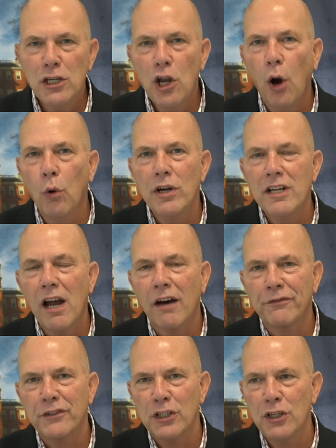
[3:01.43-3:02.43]
know
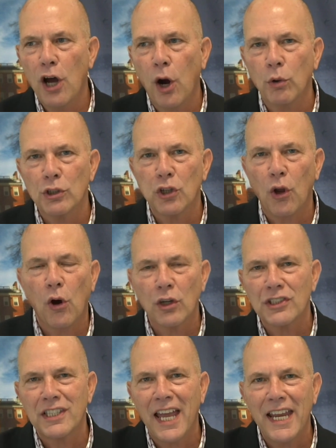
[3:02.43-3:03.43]
enough to know as long
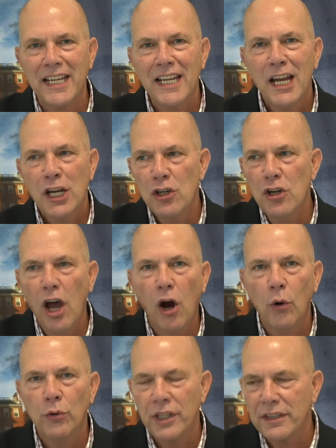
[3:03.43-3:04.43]
as they
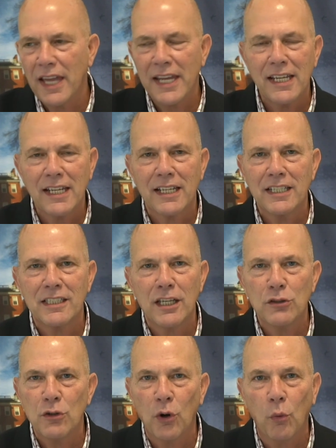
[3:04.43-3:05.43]
know that they can
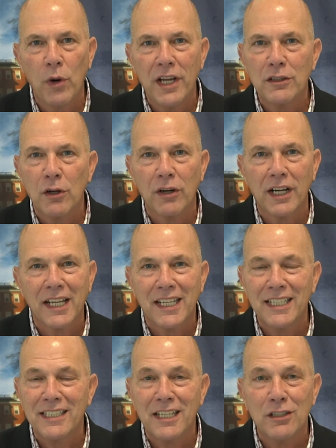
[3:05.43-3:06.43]
continue to win, they're going to
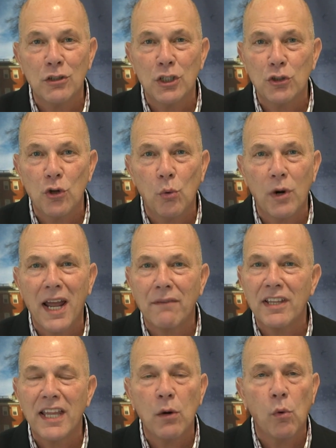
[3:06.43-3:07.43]
continue to do
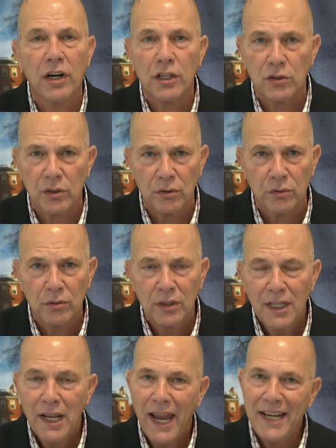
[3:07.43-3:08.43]
whatever they want to do
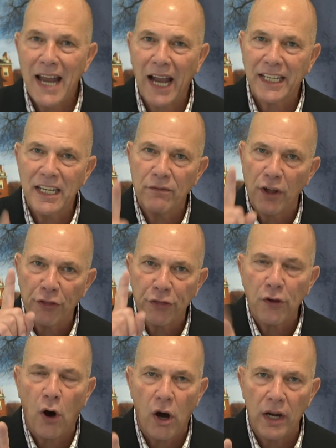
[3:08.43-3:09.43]
and not give a
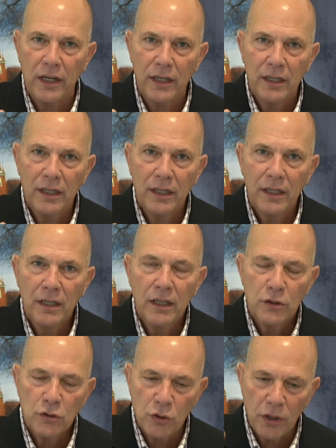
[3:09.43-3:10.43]
thought
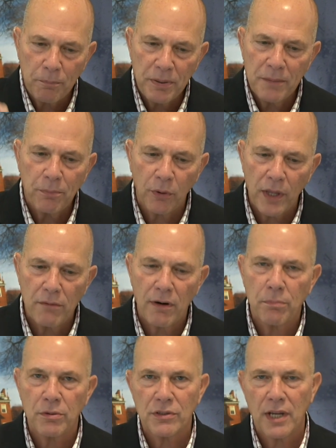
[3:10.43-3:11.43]
to the people they
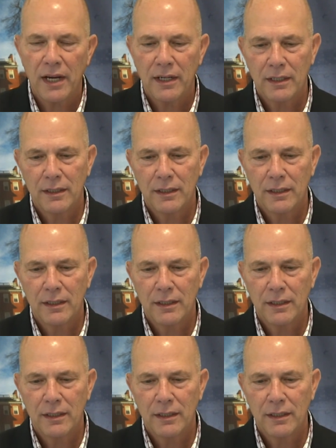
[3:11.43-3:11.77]
represent.